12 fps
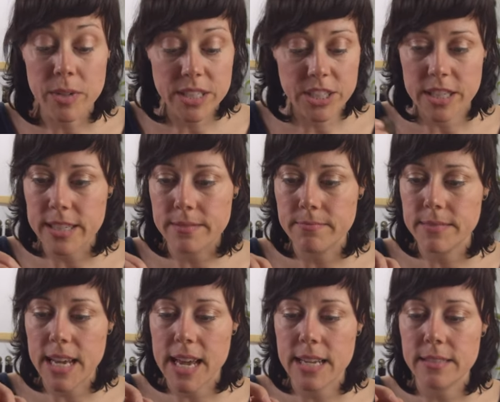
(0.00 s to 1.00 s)
reach in
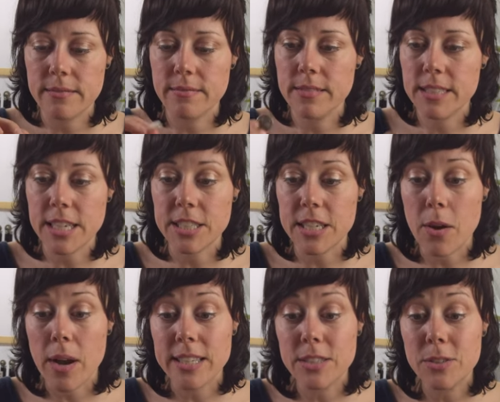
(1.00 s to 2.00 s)
and touch it.
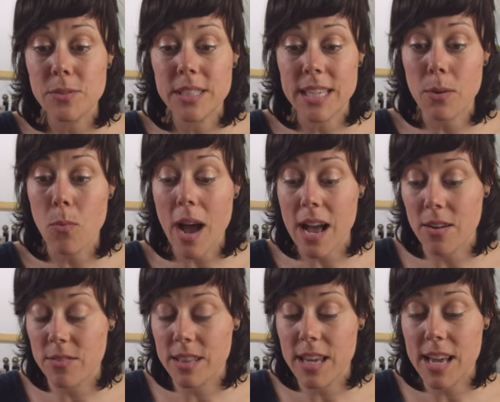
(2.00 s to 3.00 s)
Now, I do see,
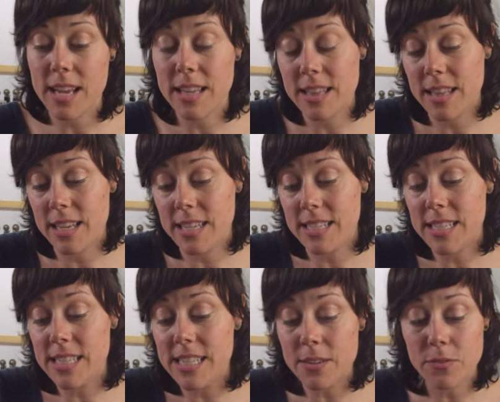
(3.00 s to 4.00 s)
wow, the
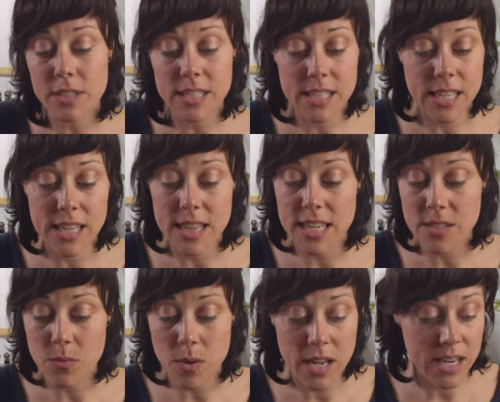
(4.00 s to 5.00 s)
difference in
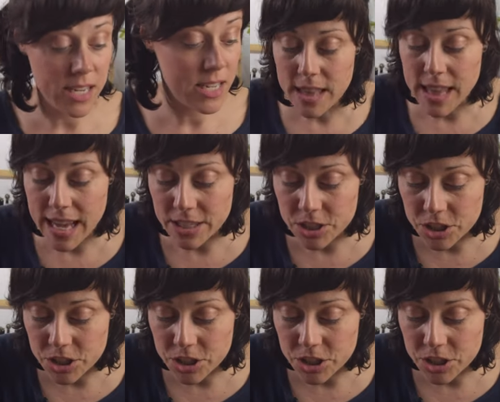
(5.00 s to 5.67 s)
this one, that